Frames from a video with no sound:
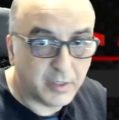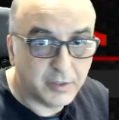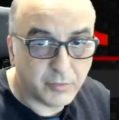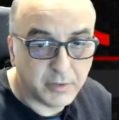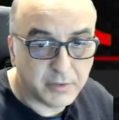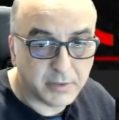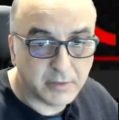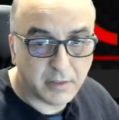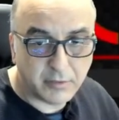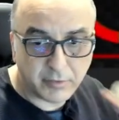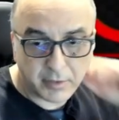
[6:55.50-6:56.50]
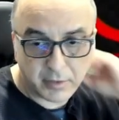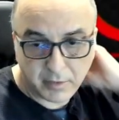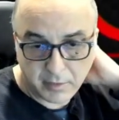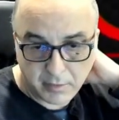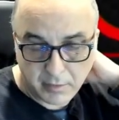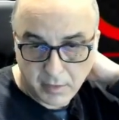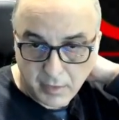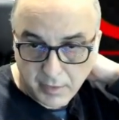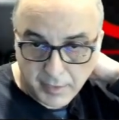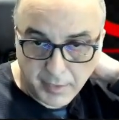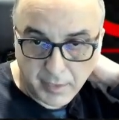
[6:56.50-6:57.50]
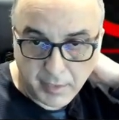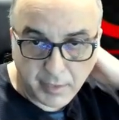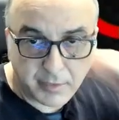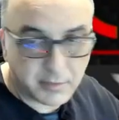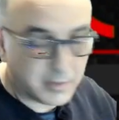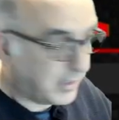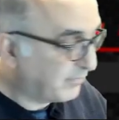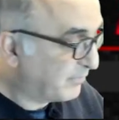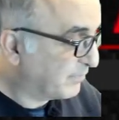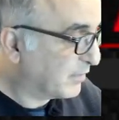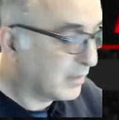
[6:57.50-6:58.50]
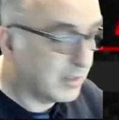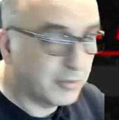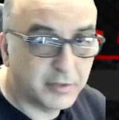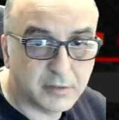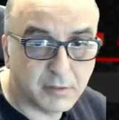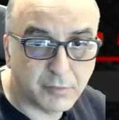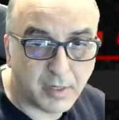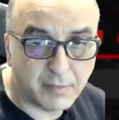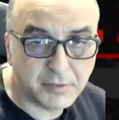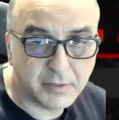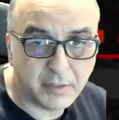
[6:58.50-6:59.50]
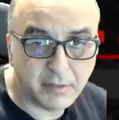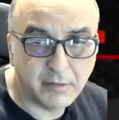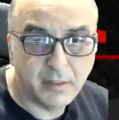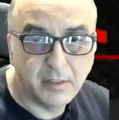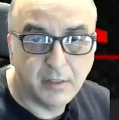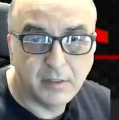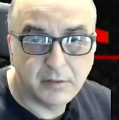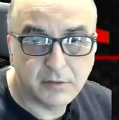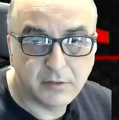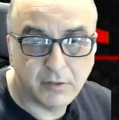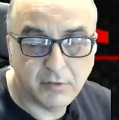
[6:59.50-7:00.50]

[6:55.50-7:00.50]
2600, and I've loaded some ROMs here. So the